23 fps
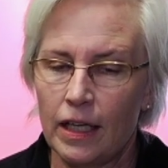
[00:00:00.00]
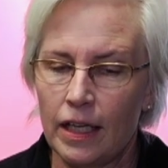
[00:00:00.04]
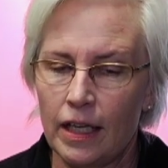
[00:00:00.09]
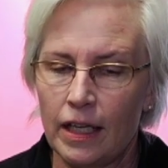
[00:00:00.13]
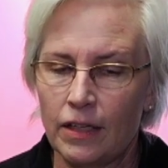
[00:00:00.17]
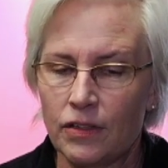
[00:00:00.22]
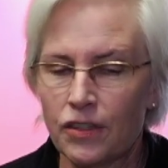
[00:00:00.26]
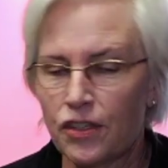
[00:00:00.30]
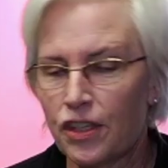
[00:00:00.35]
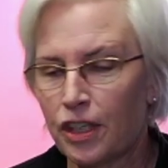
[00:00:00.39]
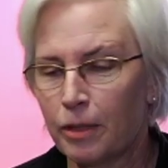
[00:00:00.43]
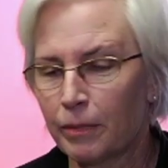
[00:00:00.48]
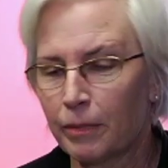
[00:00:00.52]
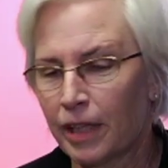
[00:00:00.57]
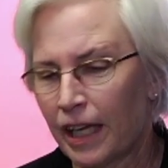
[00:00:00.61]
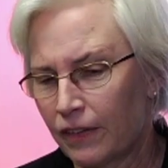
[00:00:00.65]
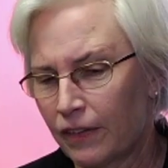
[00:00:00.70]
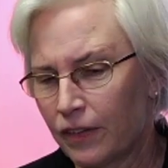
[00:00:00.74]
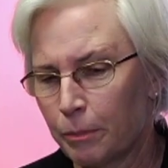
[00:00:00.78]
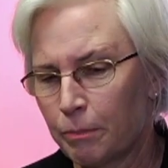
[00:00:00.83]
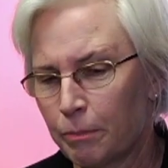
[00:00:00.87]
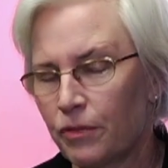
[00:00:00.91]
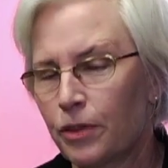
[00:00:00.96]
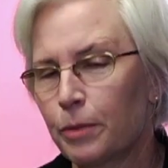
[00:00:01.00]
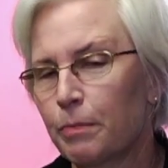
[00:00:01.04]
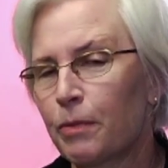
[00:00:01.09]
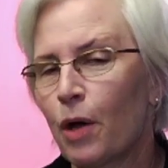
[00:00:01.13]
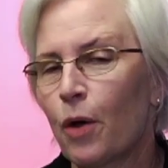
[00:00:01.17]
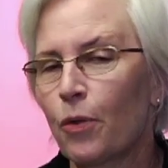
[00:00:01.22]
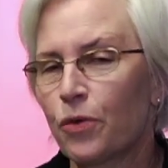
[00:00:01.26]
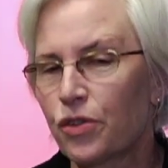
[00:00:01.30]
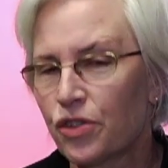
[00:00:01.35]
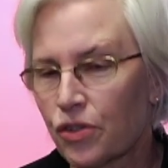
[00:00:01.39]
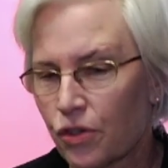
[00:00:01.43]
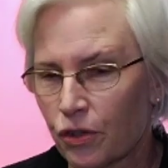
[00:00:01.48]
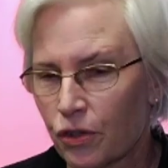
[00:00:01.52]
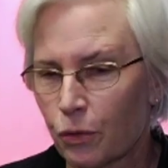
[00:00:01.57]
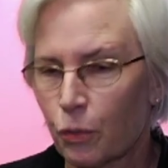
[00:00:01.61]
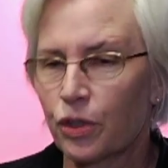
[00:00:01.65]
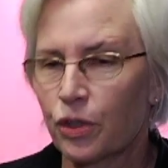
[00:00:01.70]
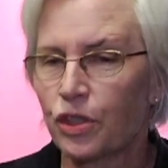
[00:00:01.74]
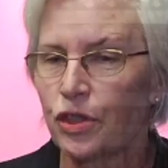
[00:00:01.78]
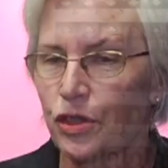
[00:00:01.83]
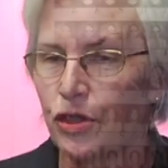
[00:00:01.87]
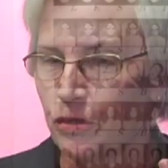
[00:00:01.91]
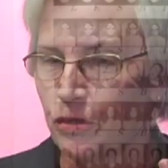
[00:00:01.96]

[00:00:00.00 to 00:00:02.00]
It seemed like the poster would